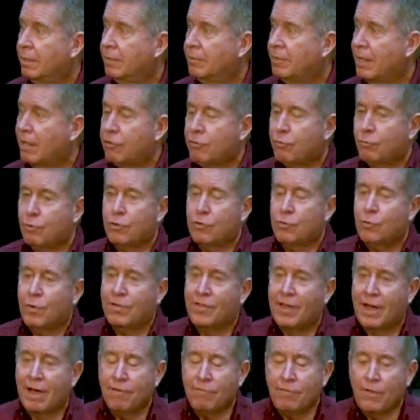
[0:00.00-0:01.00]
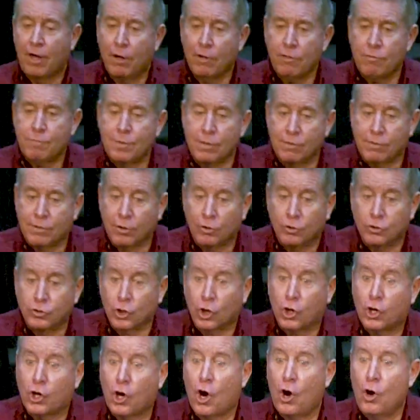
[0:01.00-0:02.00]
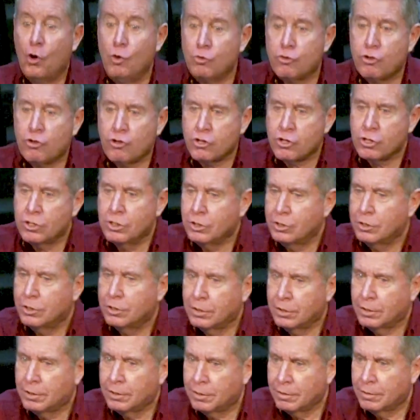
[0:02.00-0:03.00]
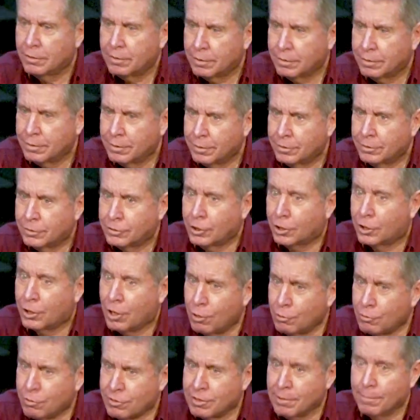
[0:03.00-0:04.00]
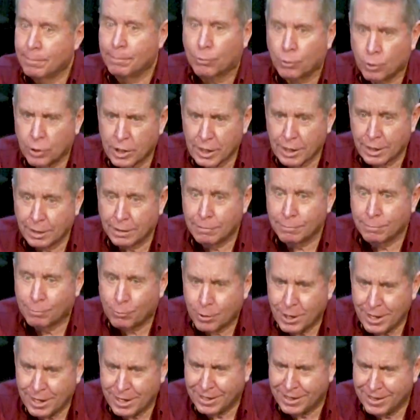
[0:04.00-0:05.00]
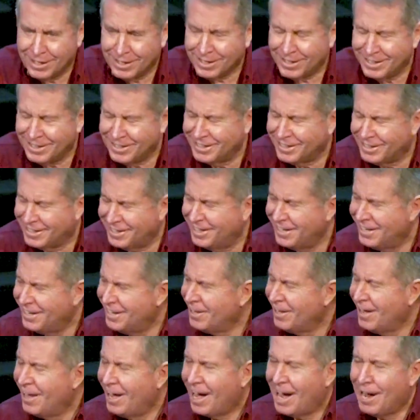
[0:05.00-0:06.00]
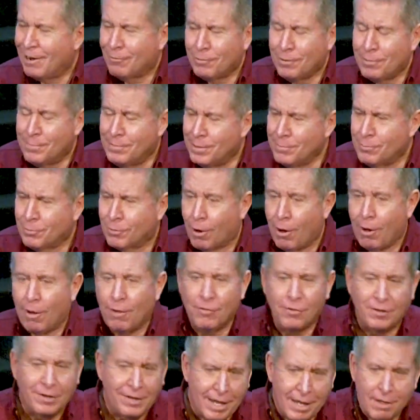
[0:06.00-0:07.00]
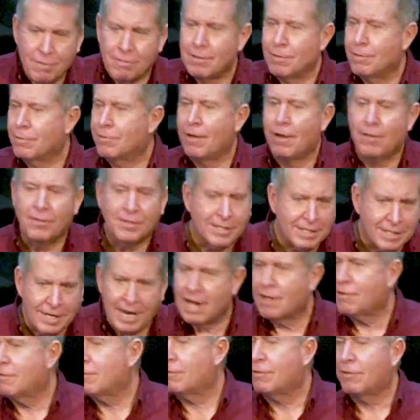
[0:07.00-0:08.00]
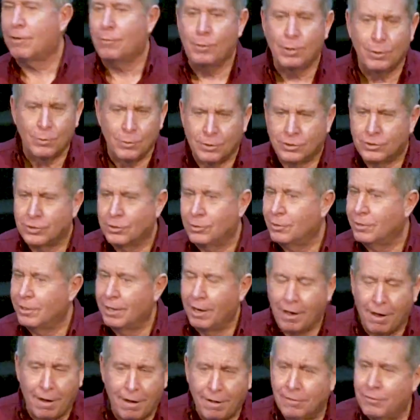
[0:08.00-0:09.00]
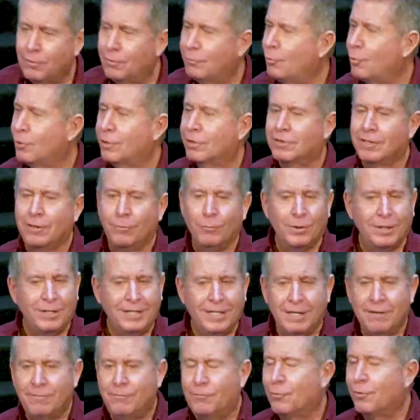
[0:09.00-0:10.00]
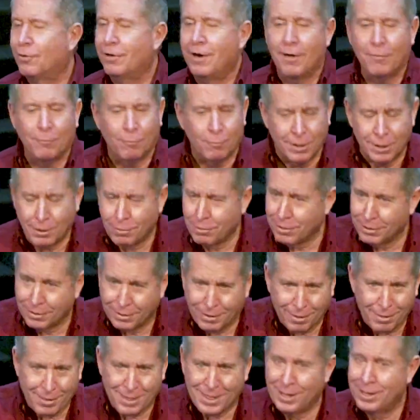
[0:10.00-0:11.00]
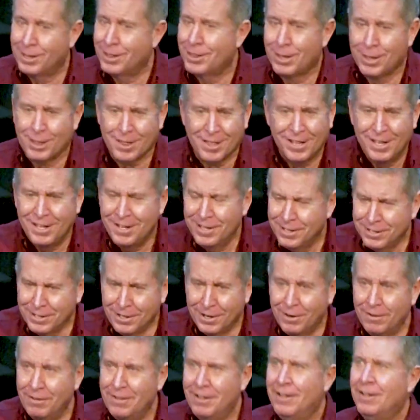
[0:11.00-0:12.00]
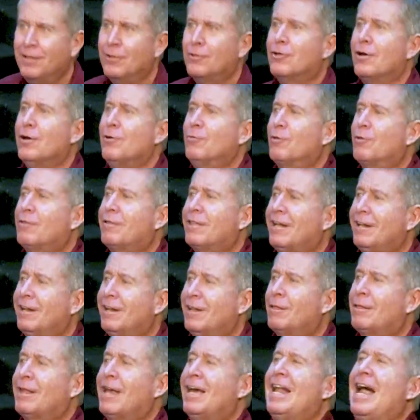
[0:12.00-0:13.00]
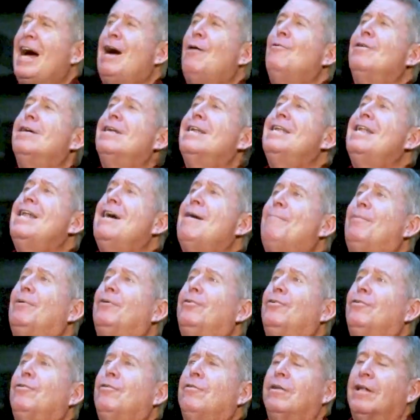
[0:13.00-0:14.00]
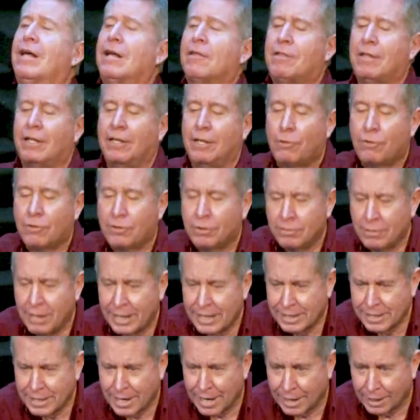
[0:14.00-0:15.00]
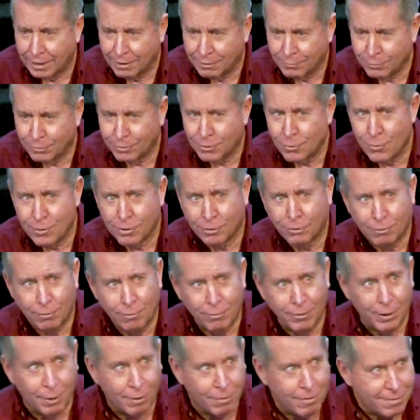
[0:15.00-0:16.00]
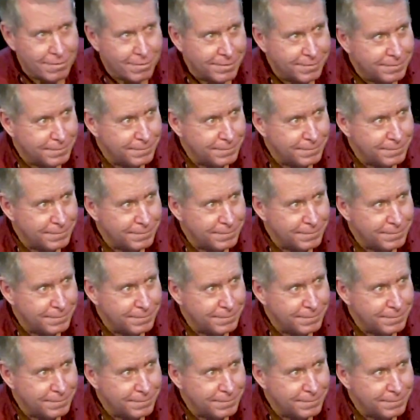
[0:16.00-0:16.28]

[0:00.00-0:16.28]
That's the reason why they have the husbands there to coach, to coach them, breathe, breathe. I remember all the lessons, all the classes that we went to, and all the work that we did for no reason because it just, you know, Joe was saying, "I want an epidural." I said, "It's too late now. We're going through this."